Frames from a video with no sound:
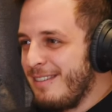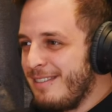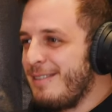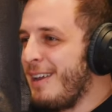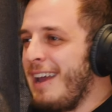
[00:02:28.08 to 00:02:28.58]

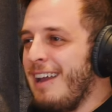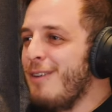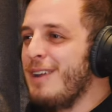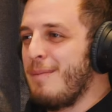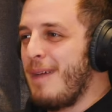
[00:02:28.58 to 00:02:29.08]
So it's like
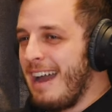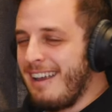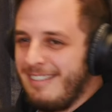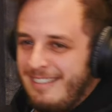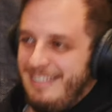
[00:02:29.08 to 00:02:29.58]
owning a
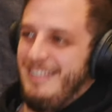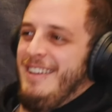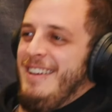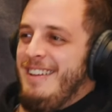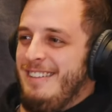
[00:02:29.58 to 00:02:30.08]
Mac.
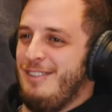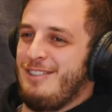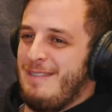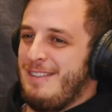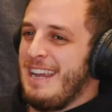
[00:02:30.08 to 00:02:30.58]
You
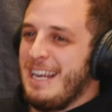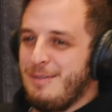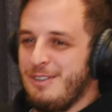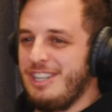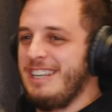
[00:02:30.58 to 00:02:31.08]
just have to take it
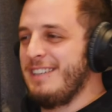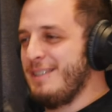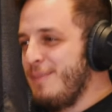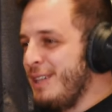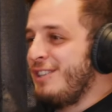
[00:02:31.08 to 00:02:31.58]
to a
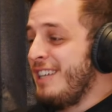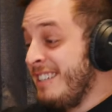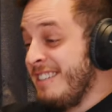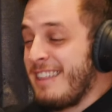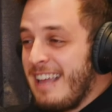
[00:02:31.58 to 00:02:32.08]
genius. But the
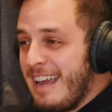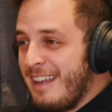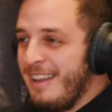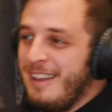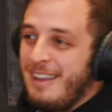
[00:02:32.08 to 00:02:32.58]
geniuses are
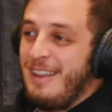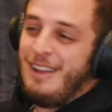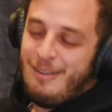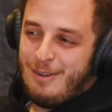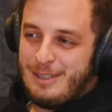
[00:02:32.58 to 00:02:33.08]
there.
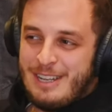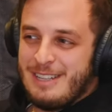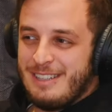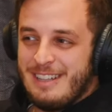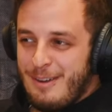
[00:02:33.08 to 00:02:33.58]
Whereas
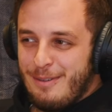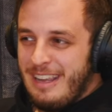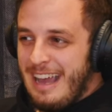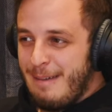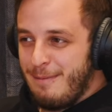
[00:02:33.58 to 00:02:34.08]
Tesla, they don't
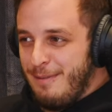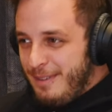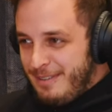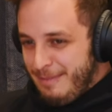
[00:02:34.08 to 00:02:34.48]
really have...